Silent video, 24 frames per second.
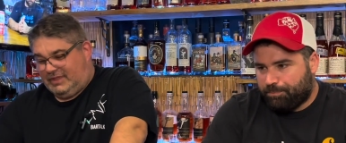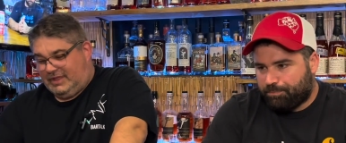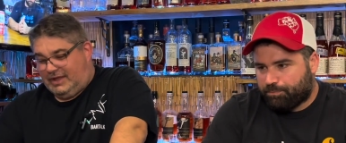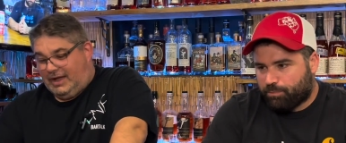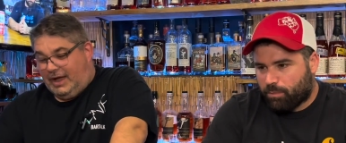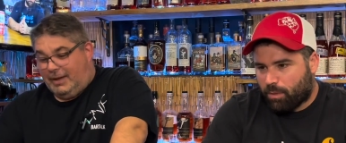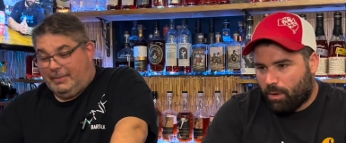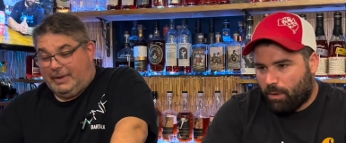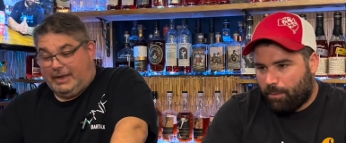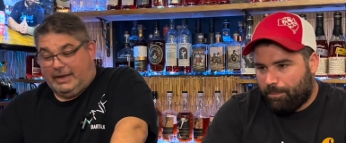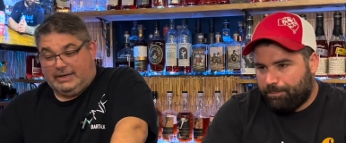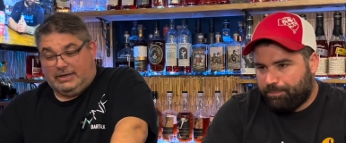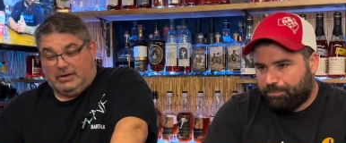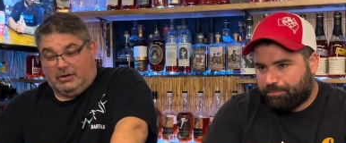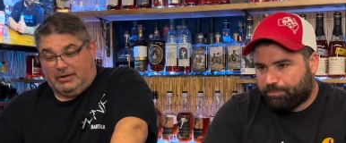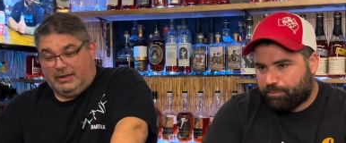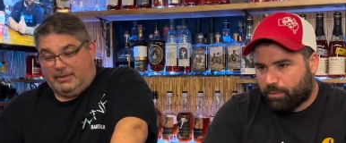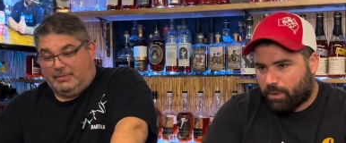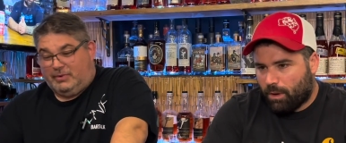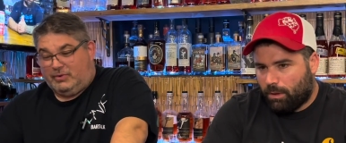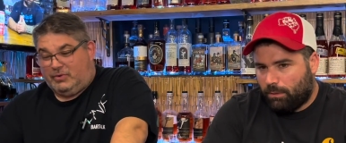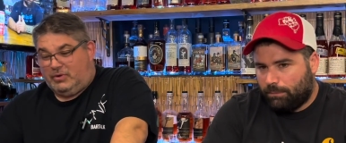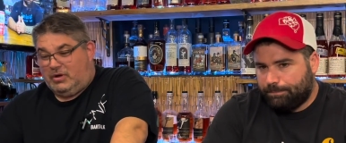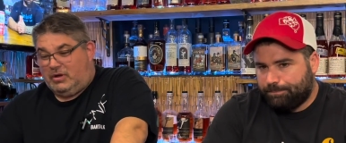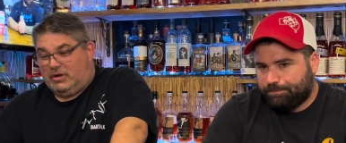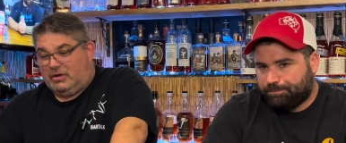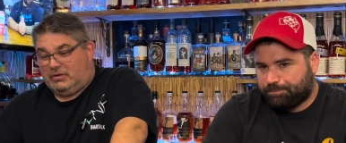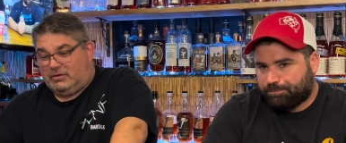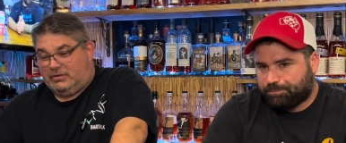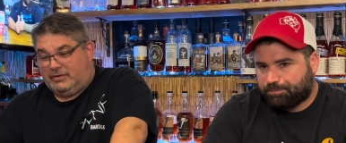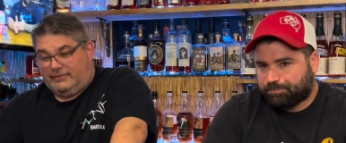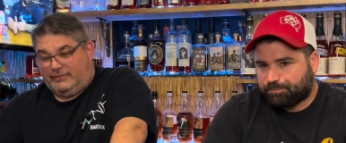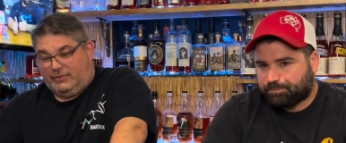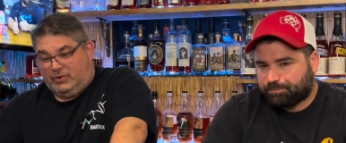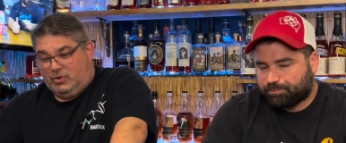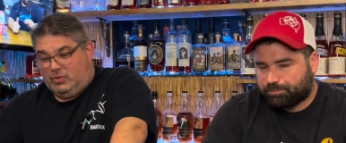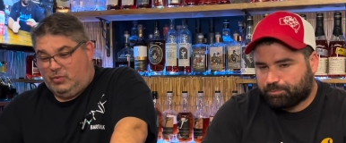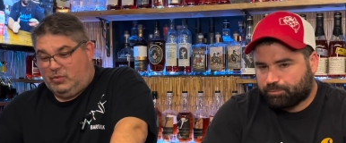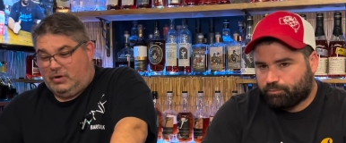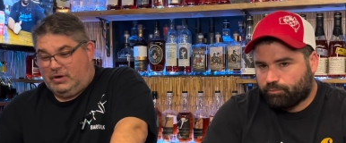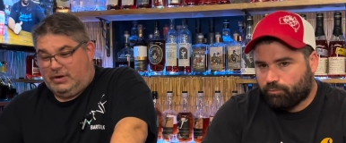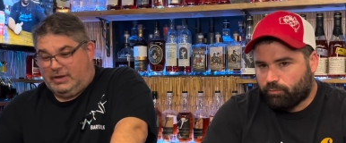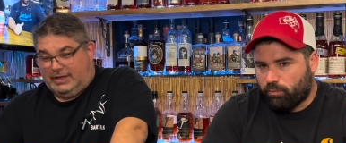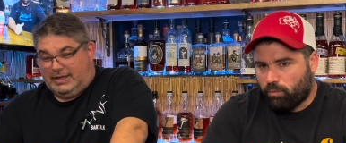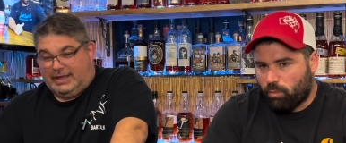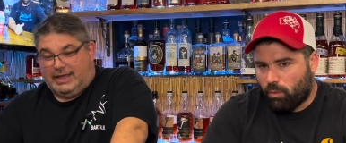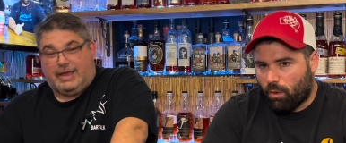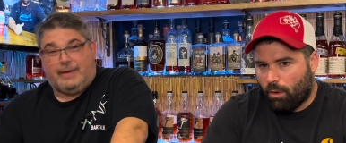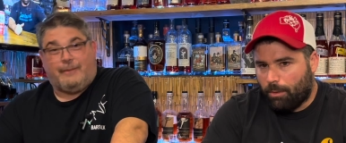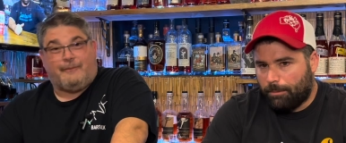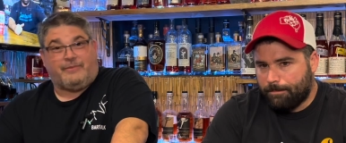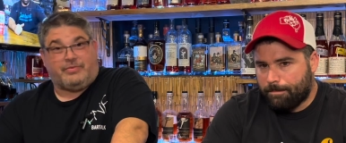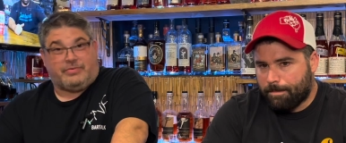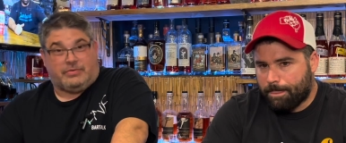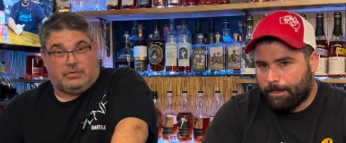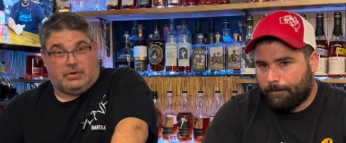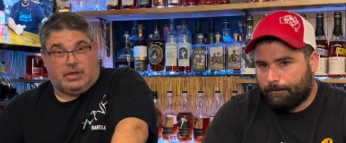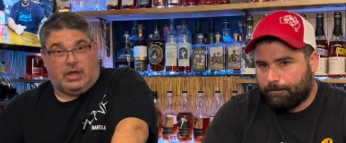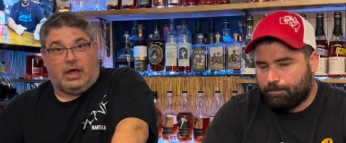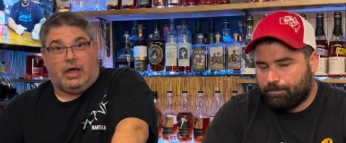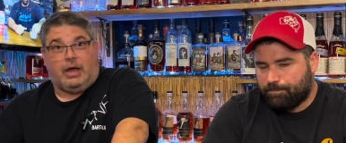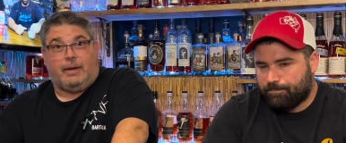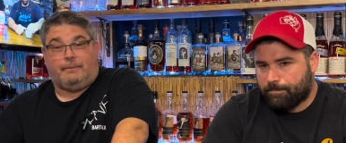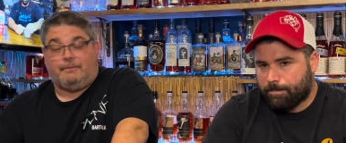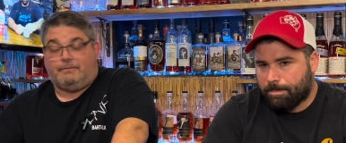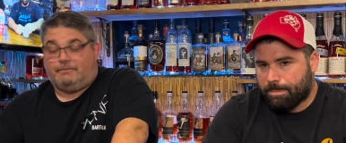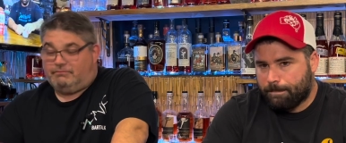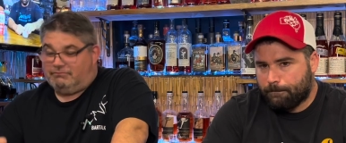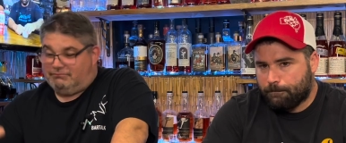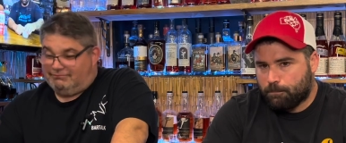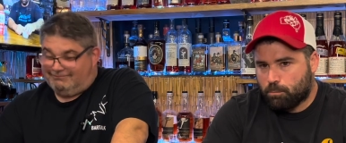Speaker 1: I mean, don't get me wrong. If you want to get up,